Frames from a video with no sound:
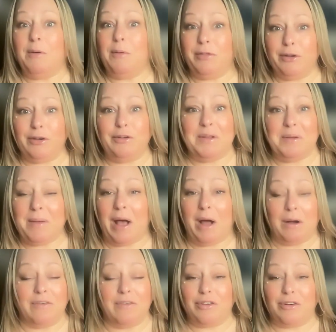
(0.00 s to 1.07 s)
when they're doing
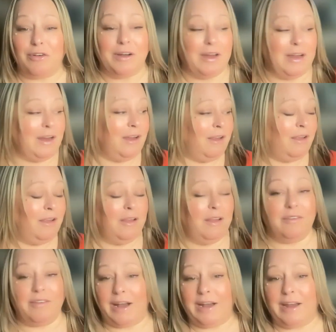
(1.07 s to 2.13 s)
power of attorney
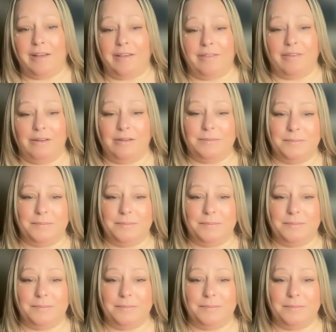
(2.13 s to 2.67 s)
signings.